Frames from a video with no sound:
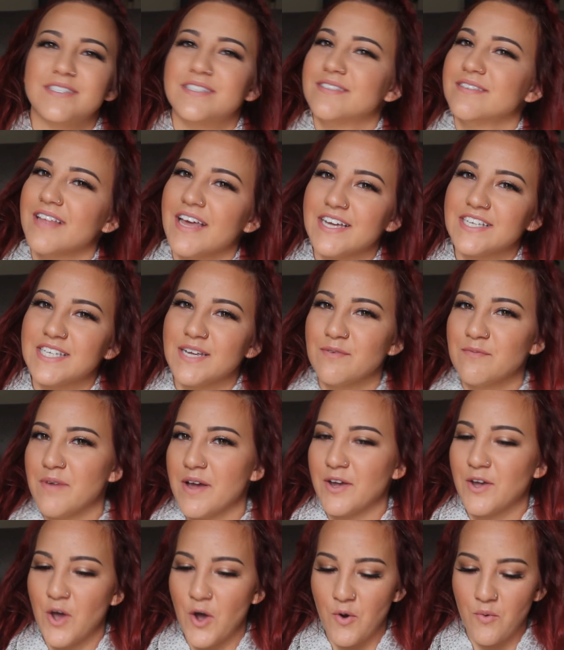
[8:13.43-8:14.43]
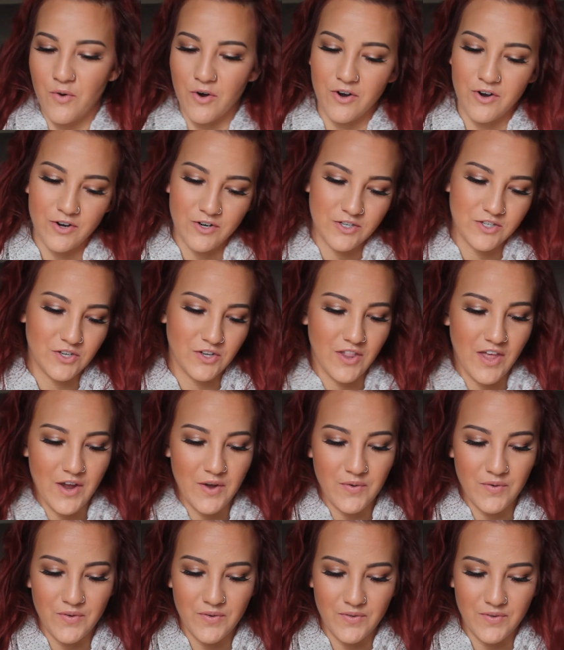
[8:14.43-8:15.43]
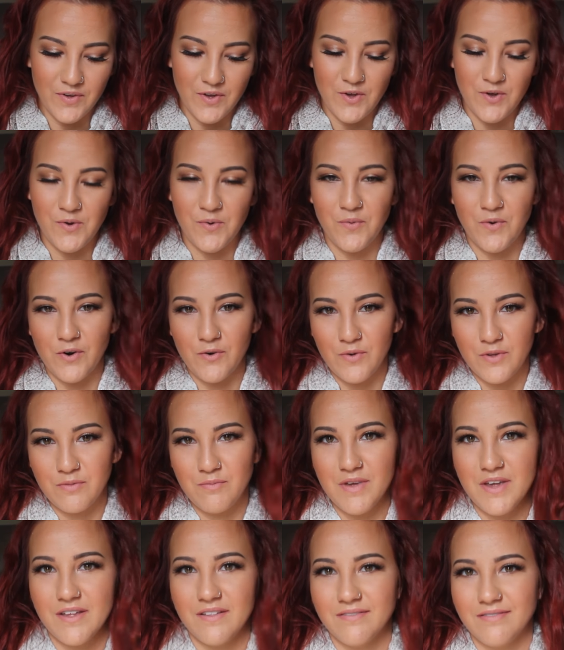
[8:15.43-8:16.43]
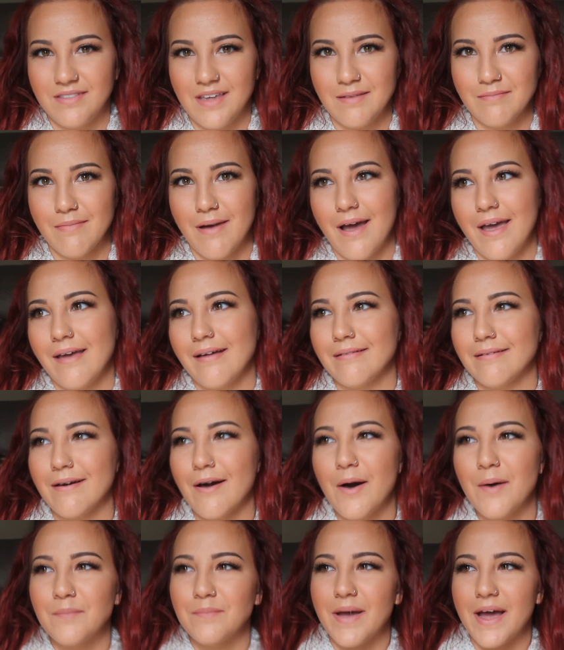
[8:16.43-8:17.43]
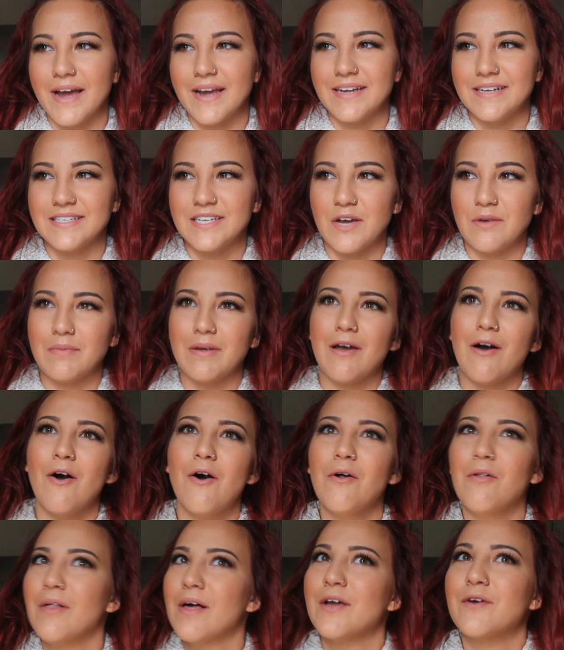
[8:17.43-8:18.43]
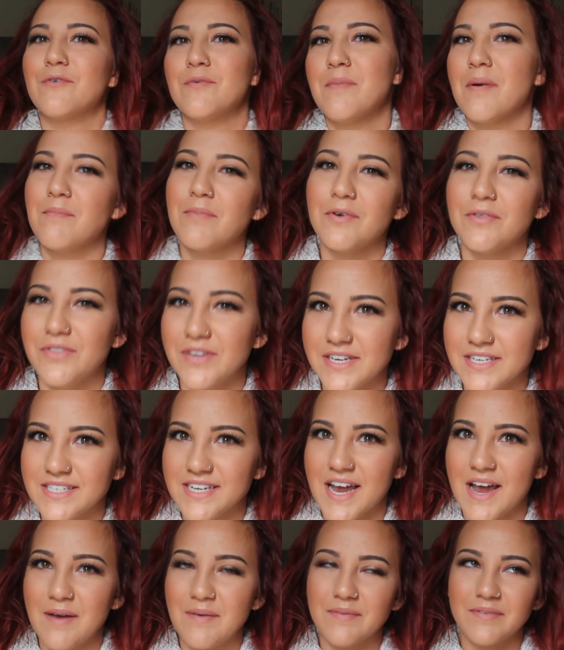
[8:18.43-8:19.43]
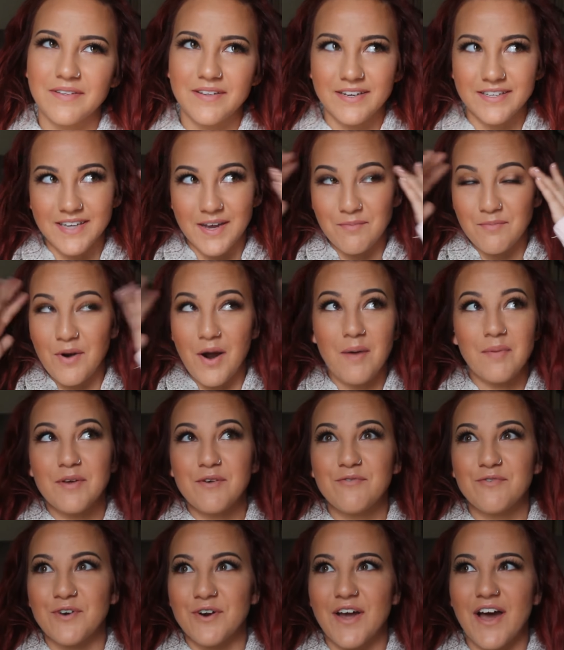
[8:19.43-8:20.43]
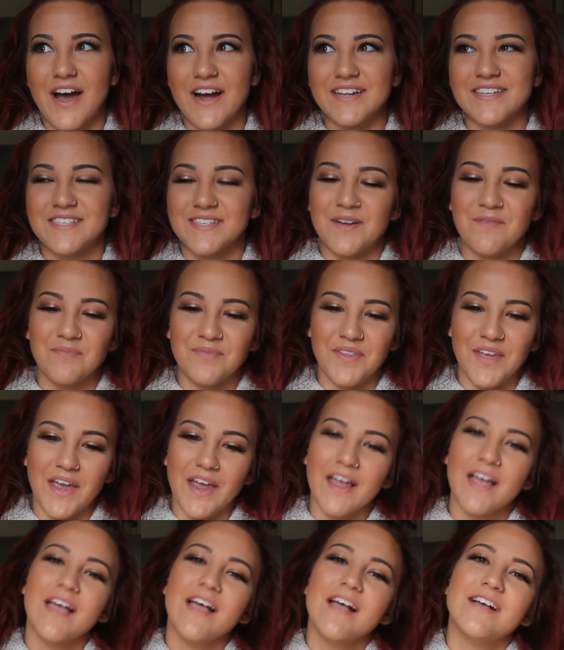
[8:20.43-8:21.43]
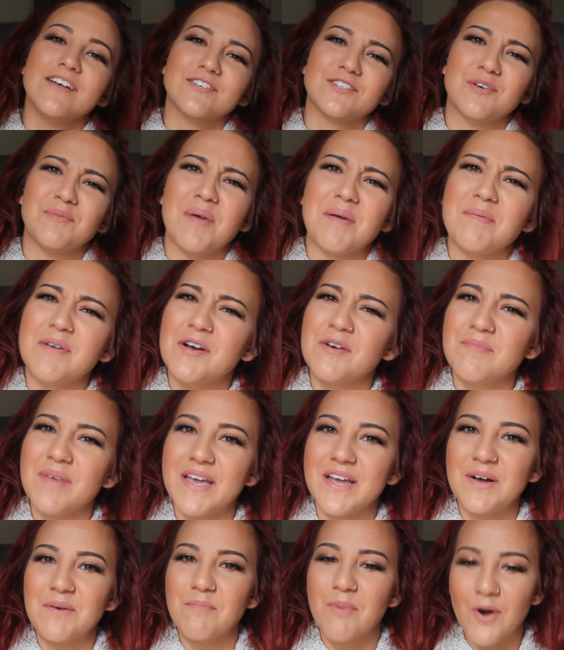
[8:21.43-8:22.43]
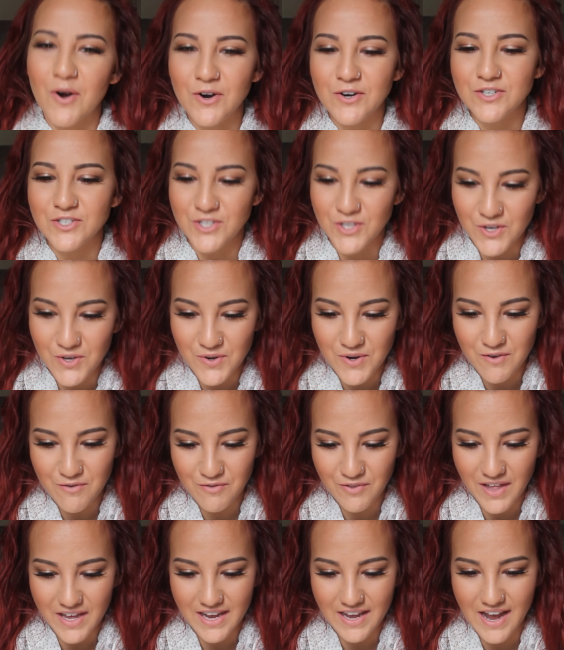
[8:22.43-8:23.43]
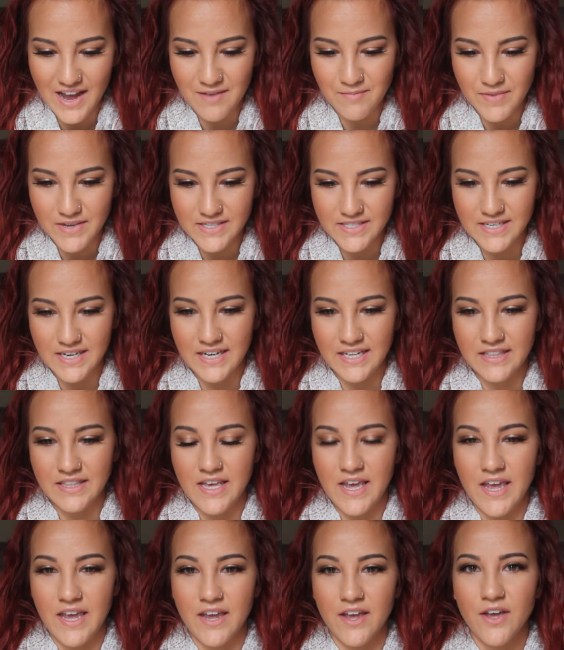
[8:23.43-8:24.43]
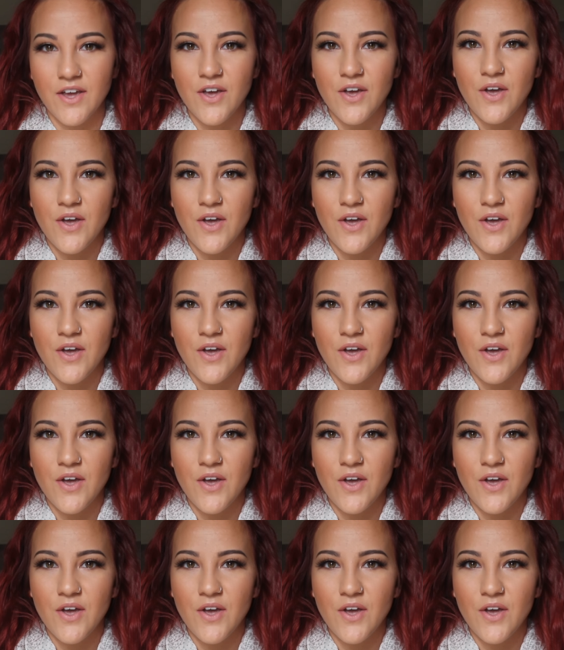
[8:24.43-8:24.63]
Like, some of my coworkers are like, who work with me, they might come back and tell me, oh, like, remember this time, because I probably forgot something. So maybe I'll make a part 2 if, like, I missed anything,